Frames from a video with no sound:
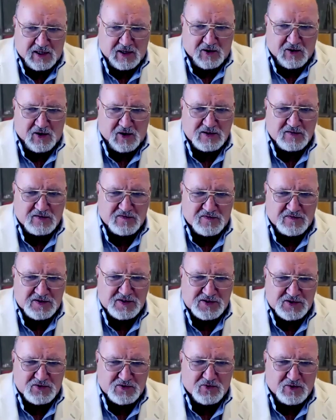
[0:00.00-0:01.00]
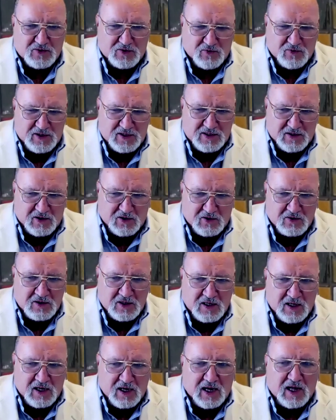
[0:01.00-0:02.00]
on the fifth story window
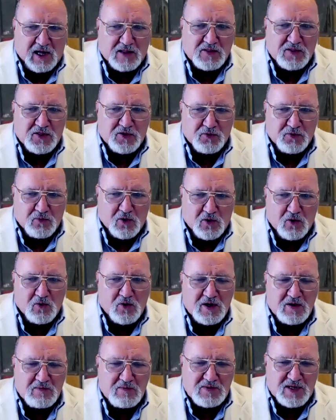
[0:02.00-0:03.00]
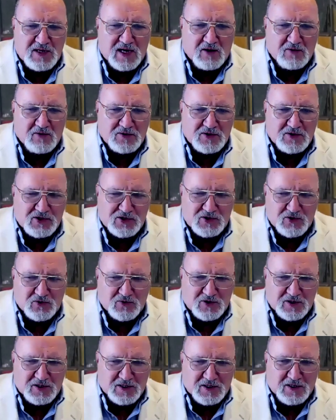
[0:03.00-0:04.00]
and throw him down the
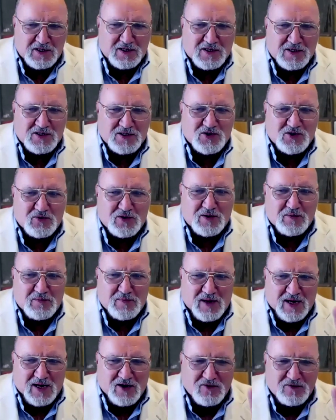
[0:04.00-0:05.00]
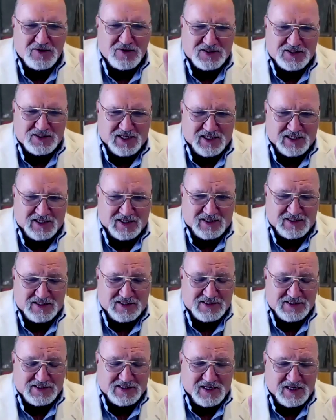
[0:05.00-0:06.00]
chute. So in a matter of
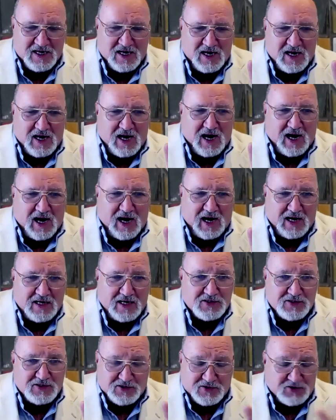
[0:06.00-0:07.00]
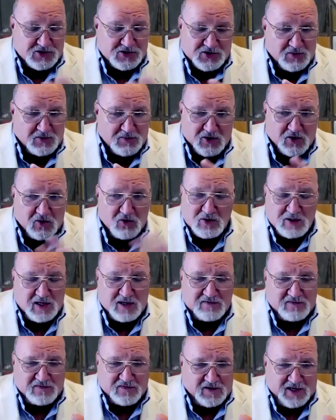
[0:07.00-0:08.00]
seconds, I saw my whole
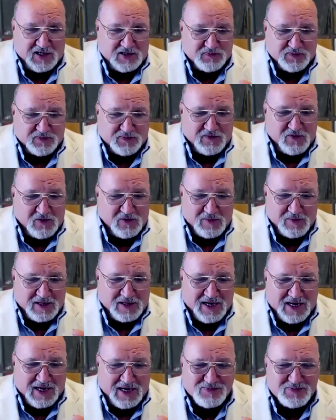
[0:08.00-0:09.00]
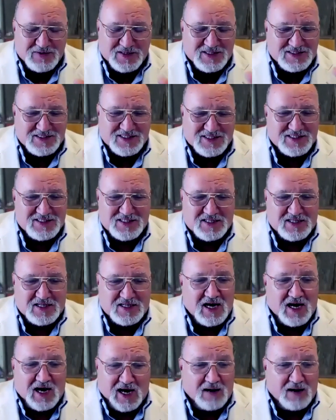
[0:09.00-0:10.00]
life flash before my eyes because I said,
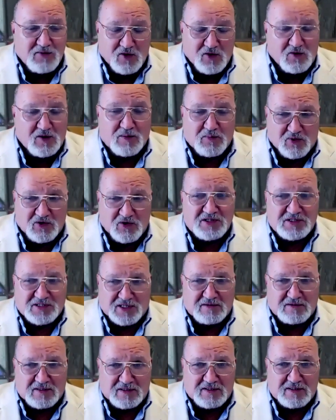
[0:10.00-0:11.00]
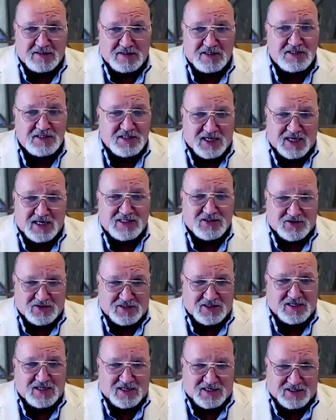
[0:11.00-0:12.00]
I'm going to prison. This guy's going to
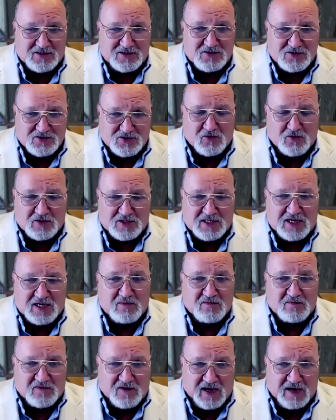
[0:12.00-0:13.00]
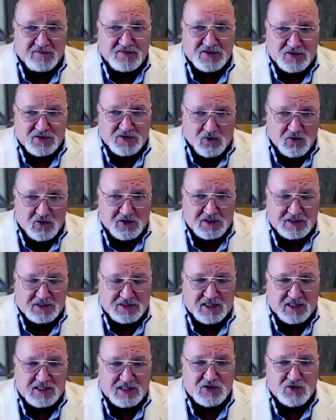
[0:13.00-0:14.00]
get killed going down five stories
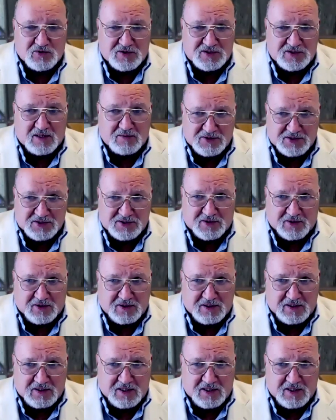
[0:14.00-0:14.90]
into a dumpster.